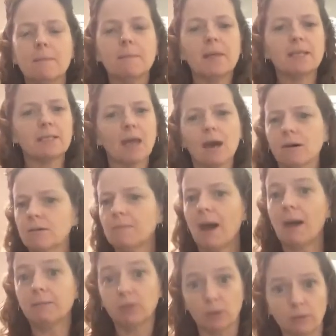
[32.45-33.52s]
That's how the
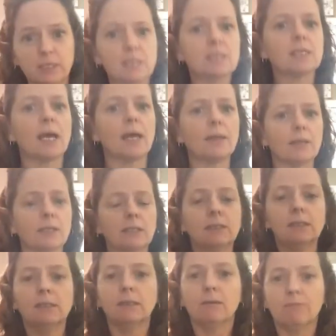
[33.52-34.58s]
Babylonians either
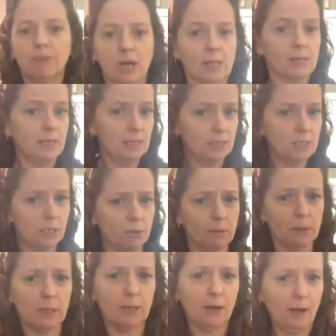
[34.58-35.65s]
fell into
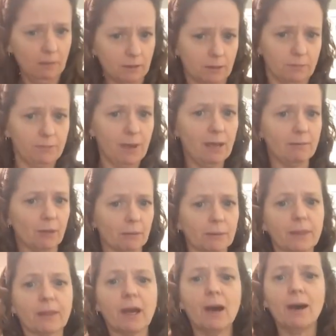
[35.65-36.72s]
or out of favor
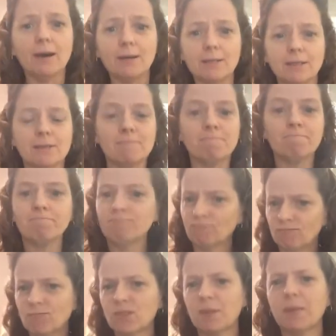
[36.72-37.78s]
with the gods,
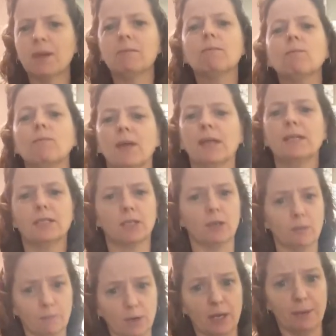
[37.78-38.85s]
something they
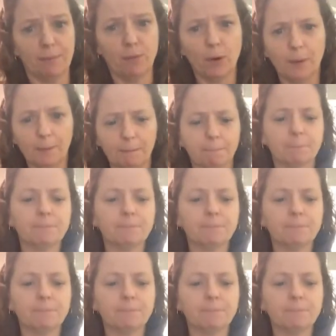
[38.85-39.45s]
considered pretty important.